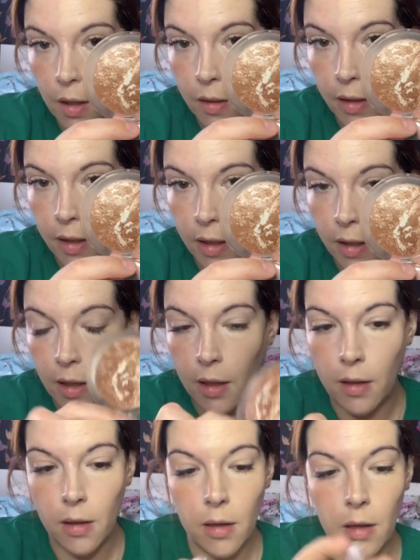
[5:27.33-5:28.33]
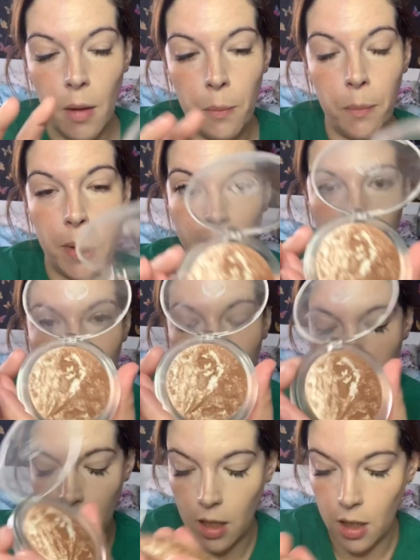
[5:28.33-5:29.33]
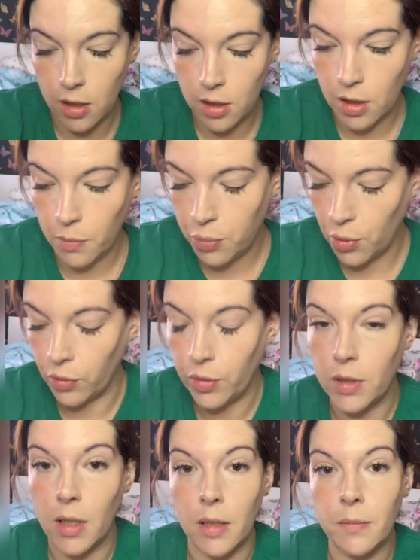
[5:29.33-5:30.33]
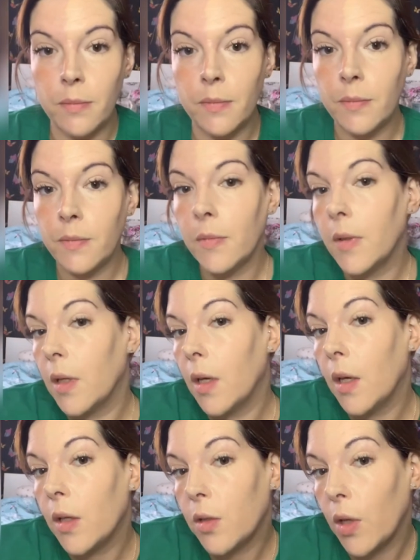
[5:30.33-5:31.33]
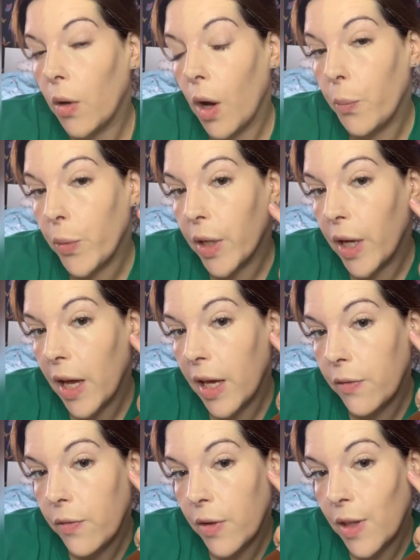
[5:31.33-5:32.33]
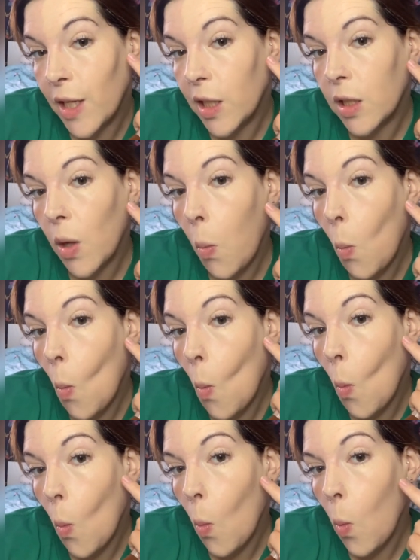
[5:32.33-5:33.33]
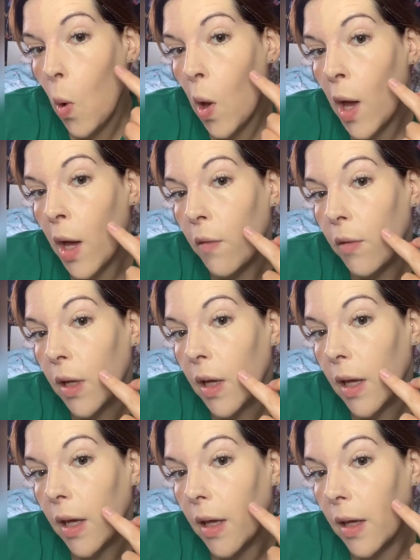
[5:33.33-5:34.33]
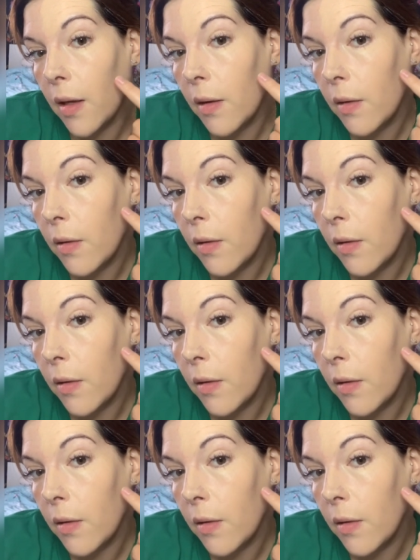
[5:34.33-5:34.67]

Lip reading: the Baked to Last bronzer. So I'm going to aim for this area here.